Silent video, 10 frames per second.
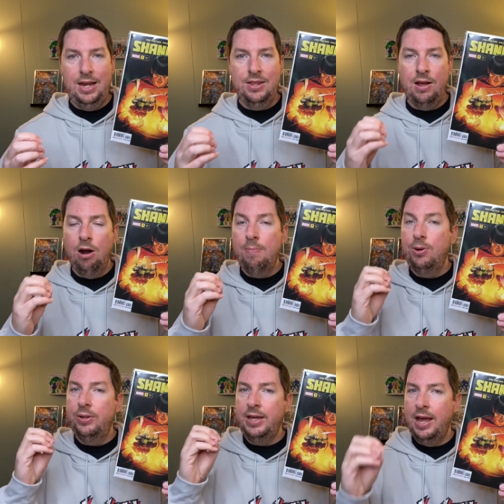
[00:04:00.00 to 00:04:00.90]
they are
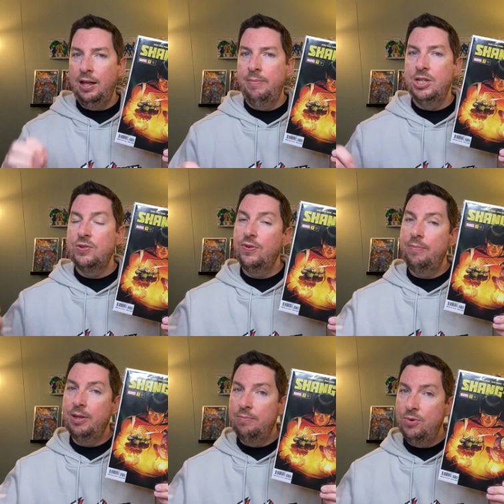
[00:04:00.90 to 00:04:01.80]
pulling elements
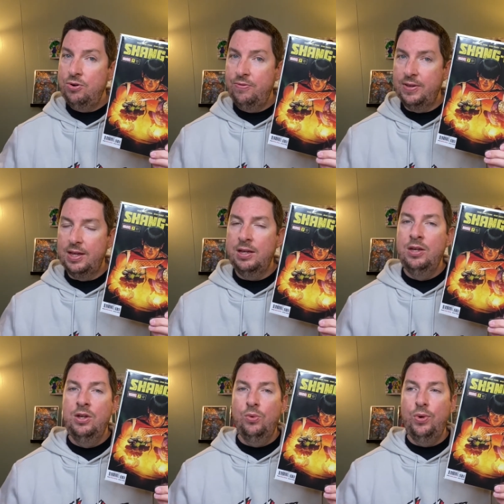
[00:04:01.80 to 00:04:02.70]
from the movie
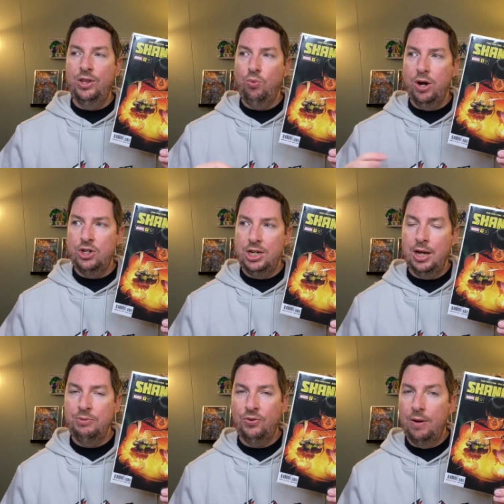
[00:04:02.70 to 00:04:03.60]
with where she
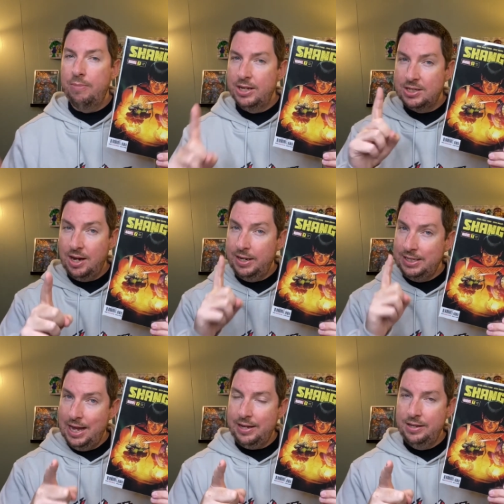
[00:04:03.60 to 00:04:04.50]
comes from, but it's not
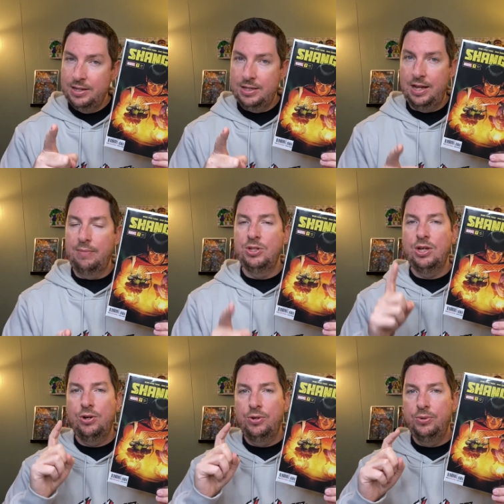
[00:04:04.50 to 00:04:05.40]
exactly the same.
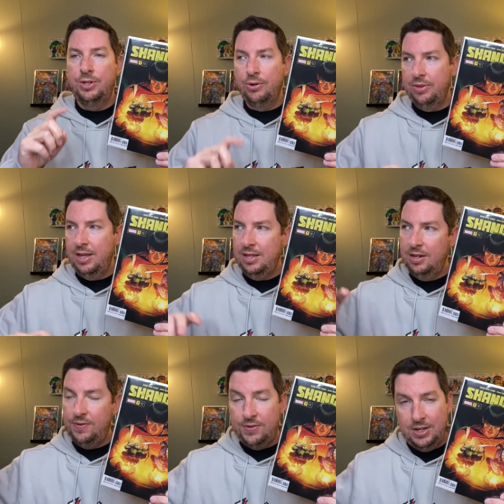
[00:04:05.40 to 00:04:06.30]
So don't think that
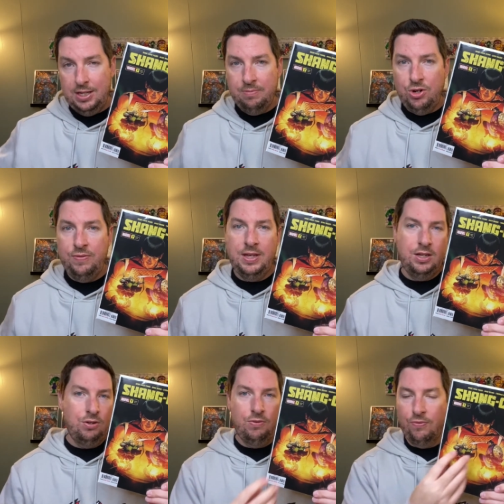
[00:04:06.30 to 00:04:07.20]
if you've seen the movie,
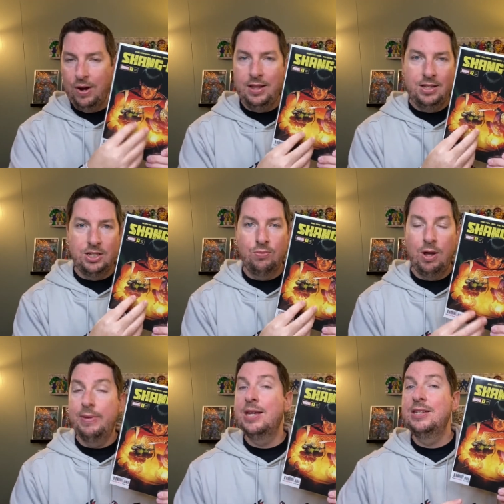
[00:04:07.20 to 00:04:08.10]
you've read this as well,
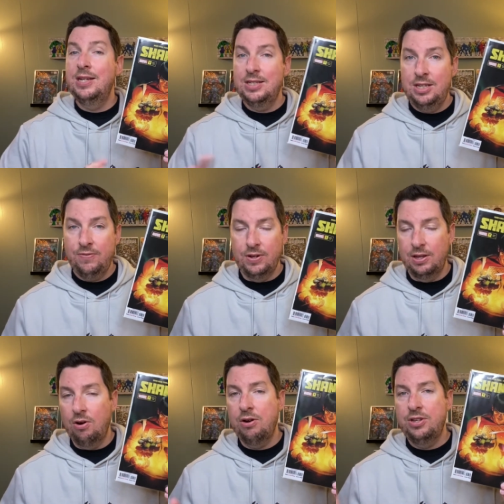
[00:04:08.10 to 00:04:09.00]
because it is different.
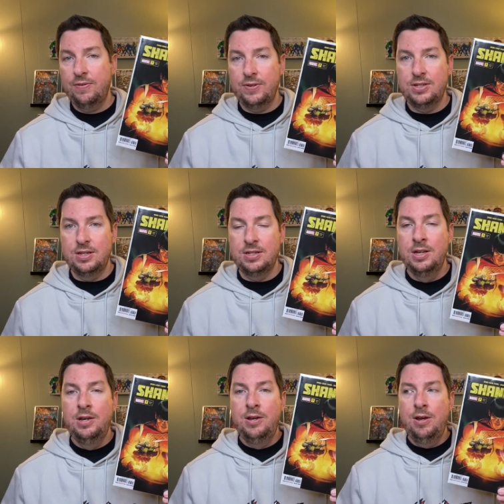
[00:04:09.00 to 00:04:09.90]
There are differences,
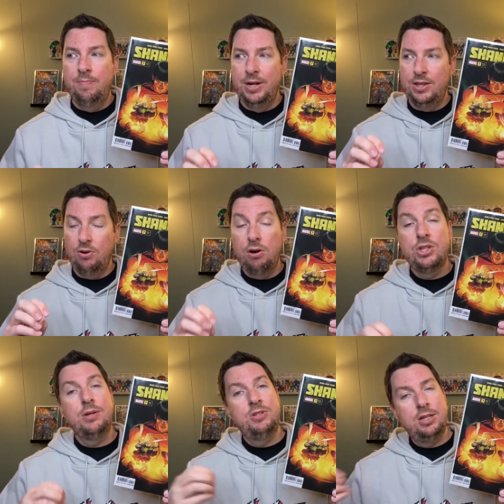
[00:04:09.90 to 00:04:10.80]
but there are
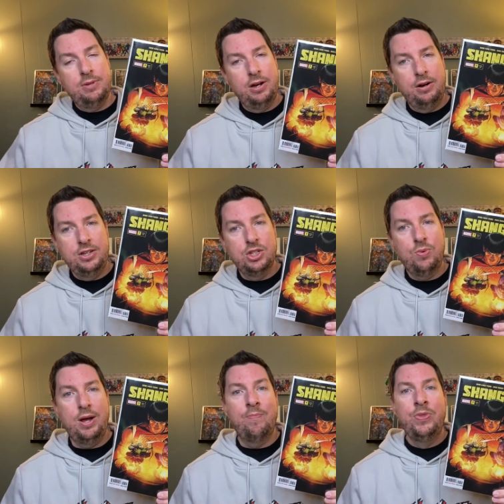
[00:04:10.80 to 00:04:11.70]
some similarities as
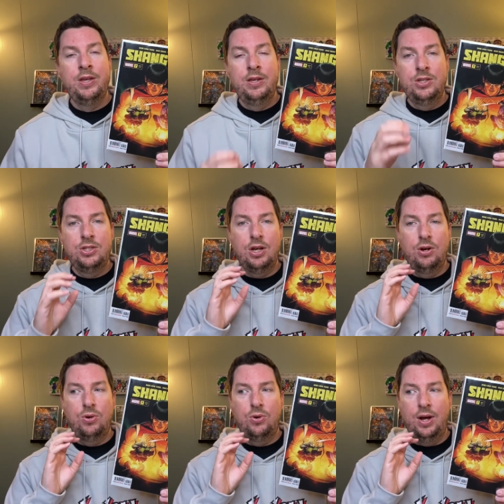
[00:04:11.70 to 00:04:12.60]
well. So